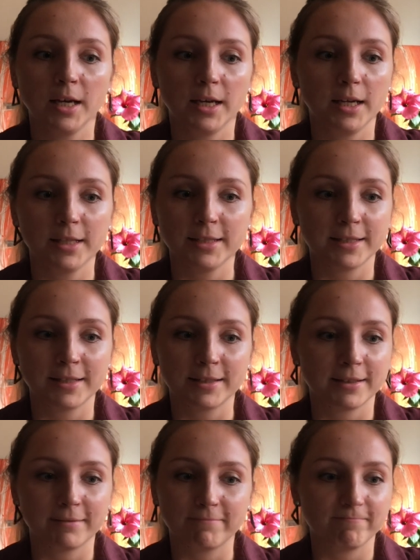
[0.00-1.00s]

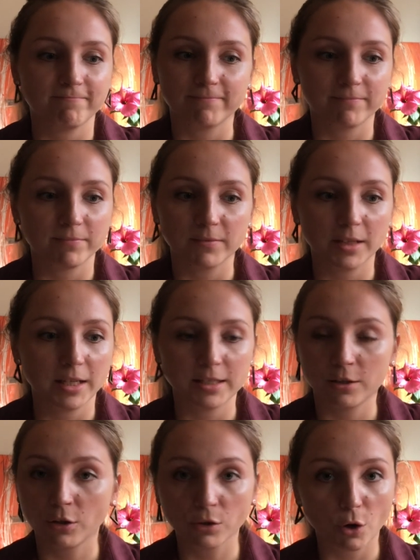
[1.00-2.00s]
it's an
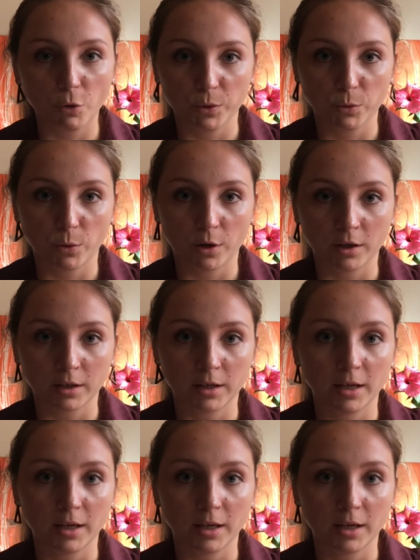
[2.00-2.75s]
ongoing work,